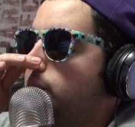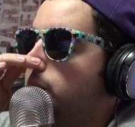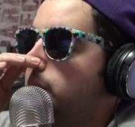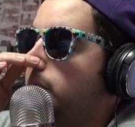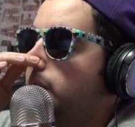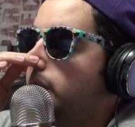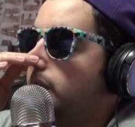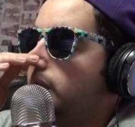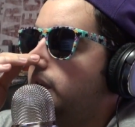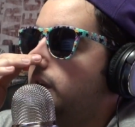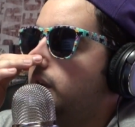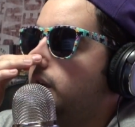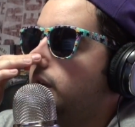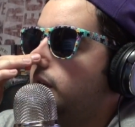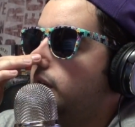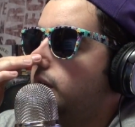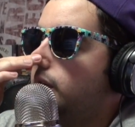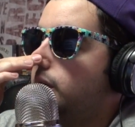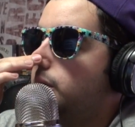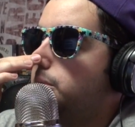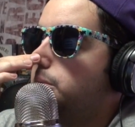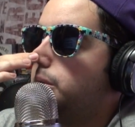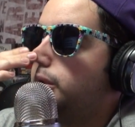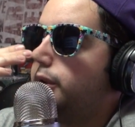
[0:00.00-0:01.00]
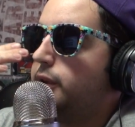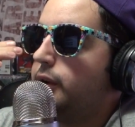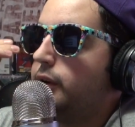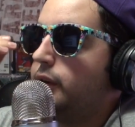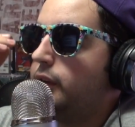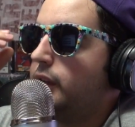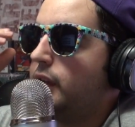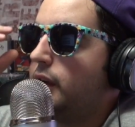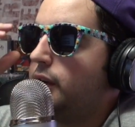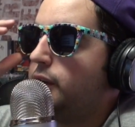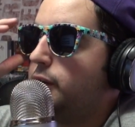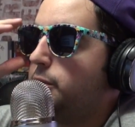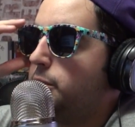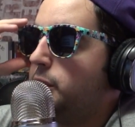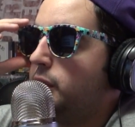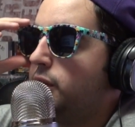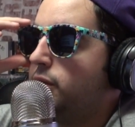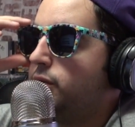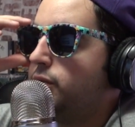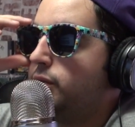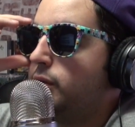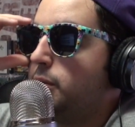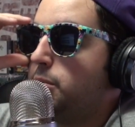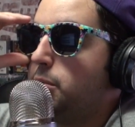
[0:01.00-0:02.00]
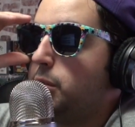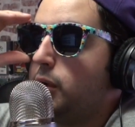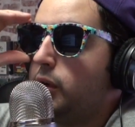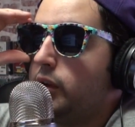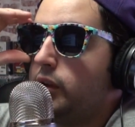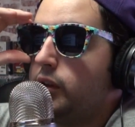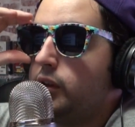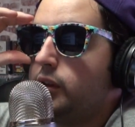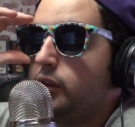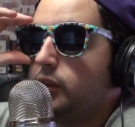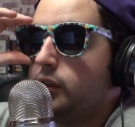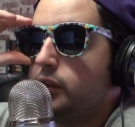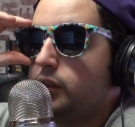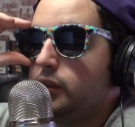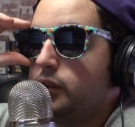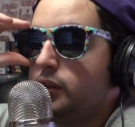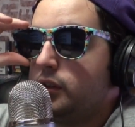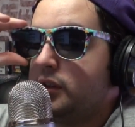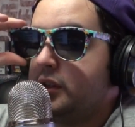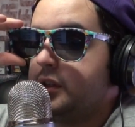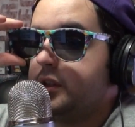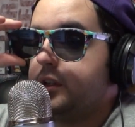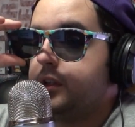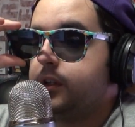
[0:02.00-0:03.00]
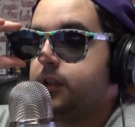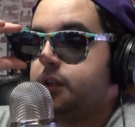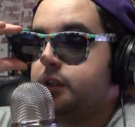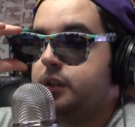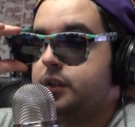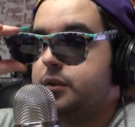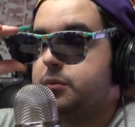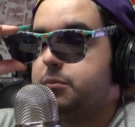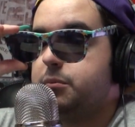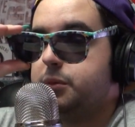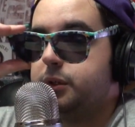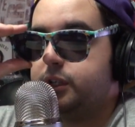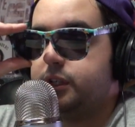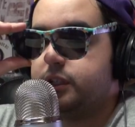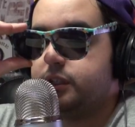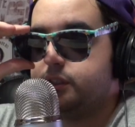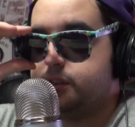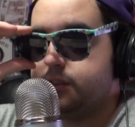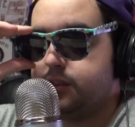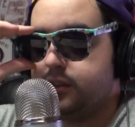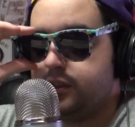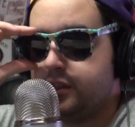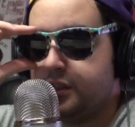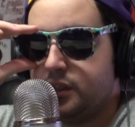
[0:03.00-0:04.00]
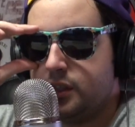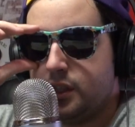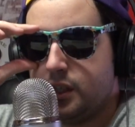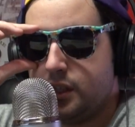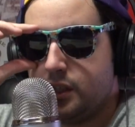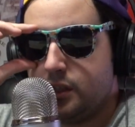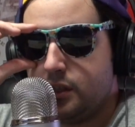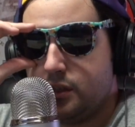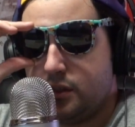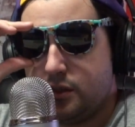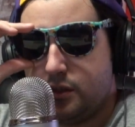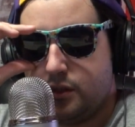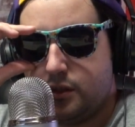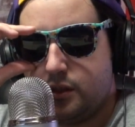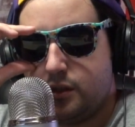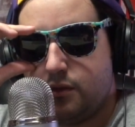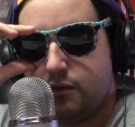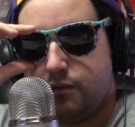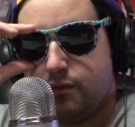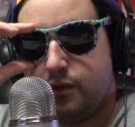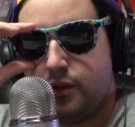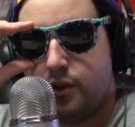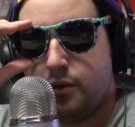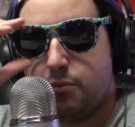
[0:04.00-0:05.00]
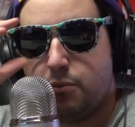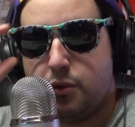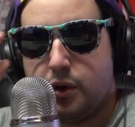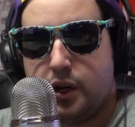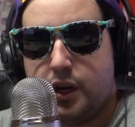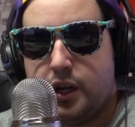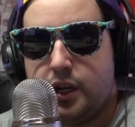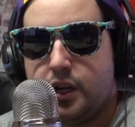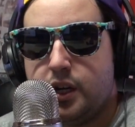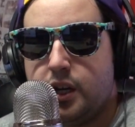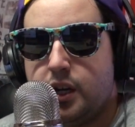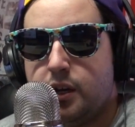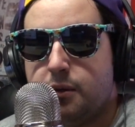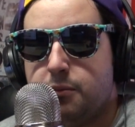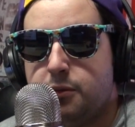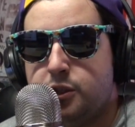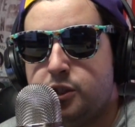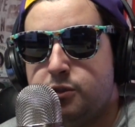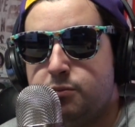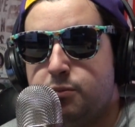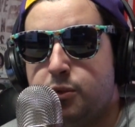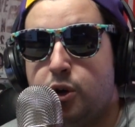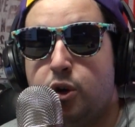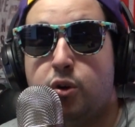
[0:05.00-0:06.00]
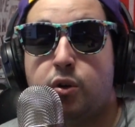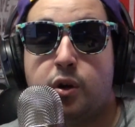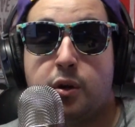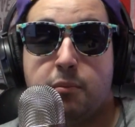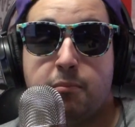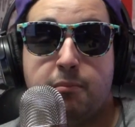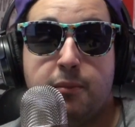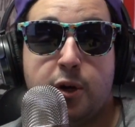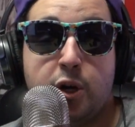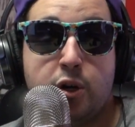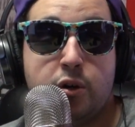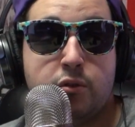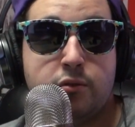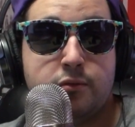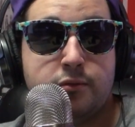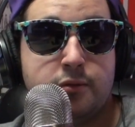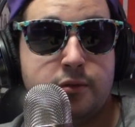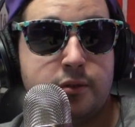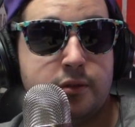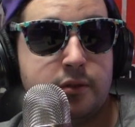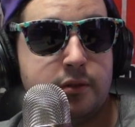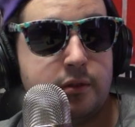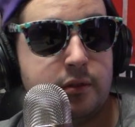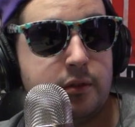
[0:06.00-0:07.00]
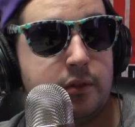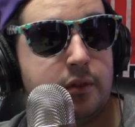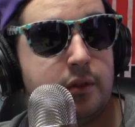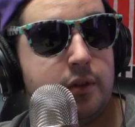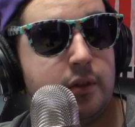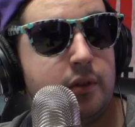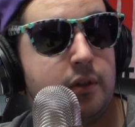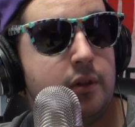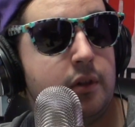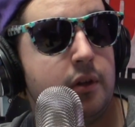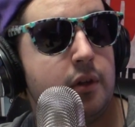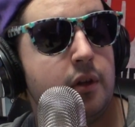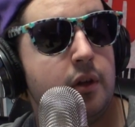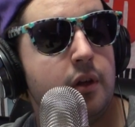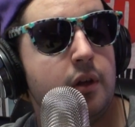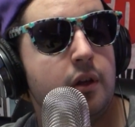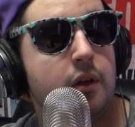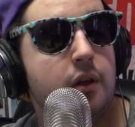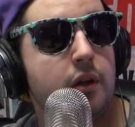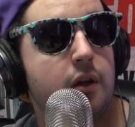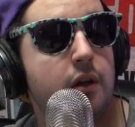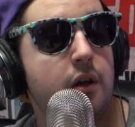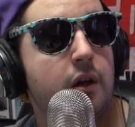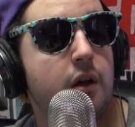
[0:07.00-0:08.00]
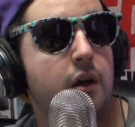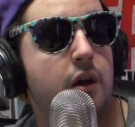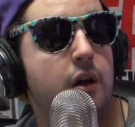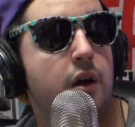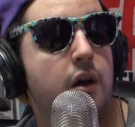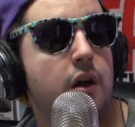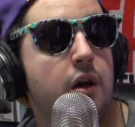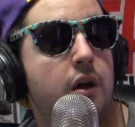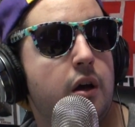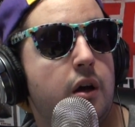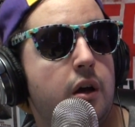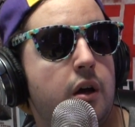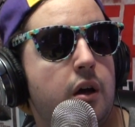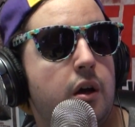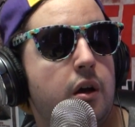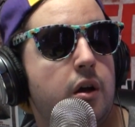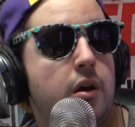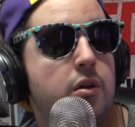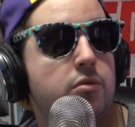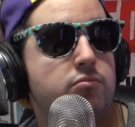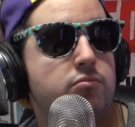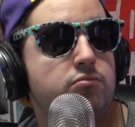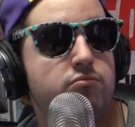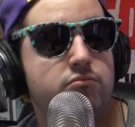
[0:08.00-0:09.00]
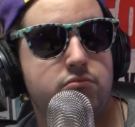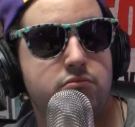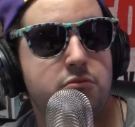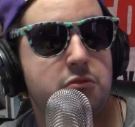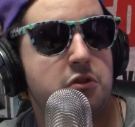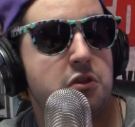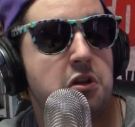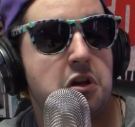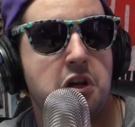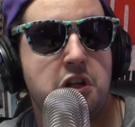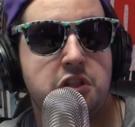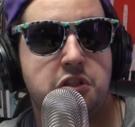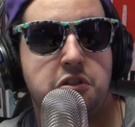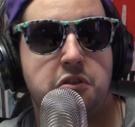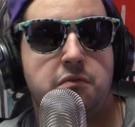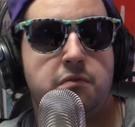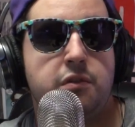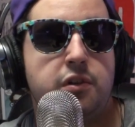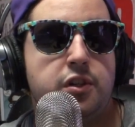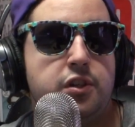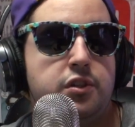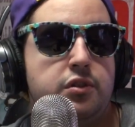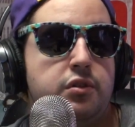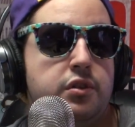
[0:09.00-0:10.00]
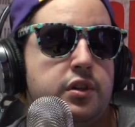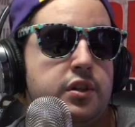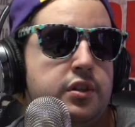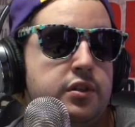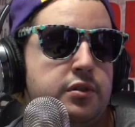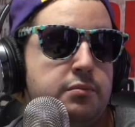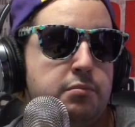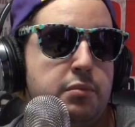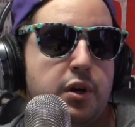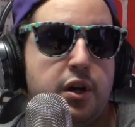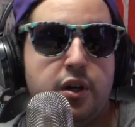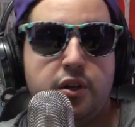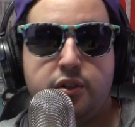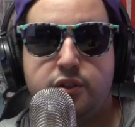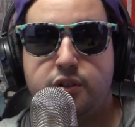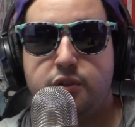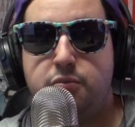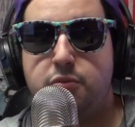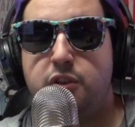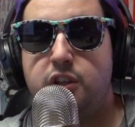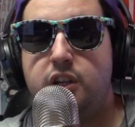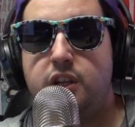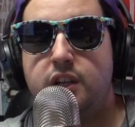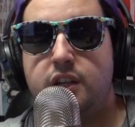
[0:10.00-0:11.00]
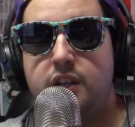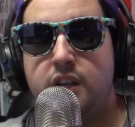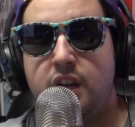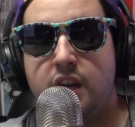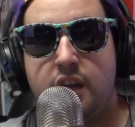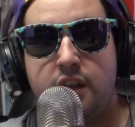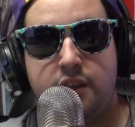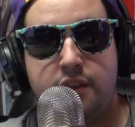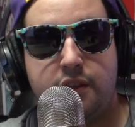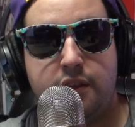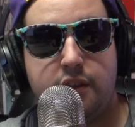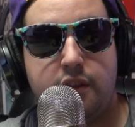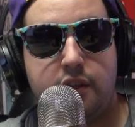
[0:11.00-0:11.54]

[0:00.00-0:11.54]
weed, but they're allowed to play football? Because you can get severe brain damage, broken bones, lots of injuries, possibly a death.